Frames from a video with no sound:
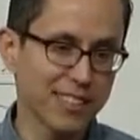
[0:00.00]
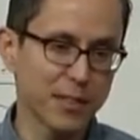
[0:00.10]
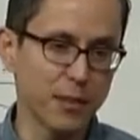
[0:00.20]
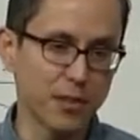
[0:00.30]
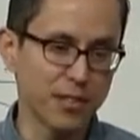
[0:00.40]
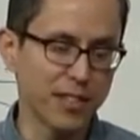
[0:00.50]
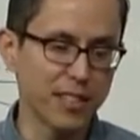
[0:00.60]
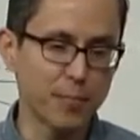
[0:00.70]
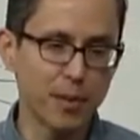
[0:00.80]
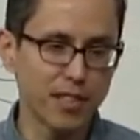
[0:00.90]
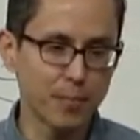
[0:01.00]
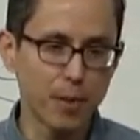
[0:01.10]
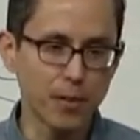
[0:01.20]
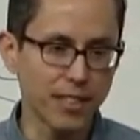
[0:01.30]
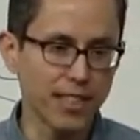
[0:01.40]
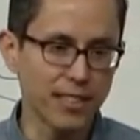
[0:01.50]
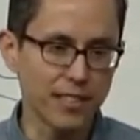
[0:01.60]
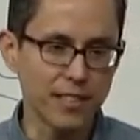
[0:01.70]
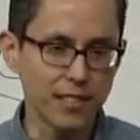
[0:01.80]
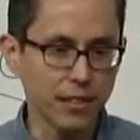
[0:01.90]
So there's various books,
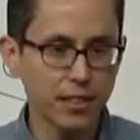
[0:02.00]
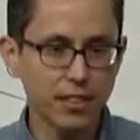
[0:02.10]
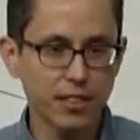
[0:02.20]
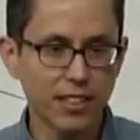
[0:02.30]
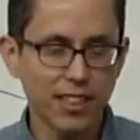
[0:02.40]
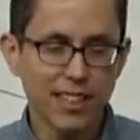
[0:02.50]
publications, literature.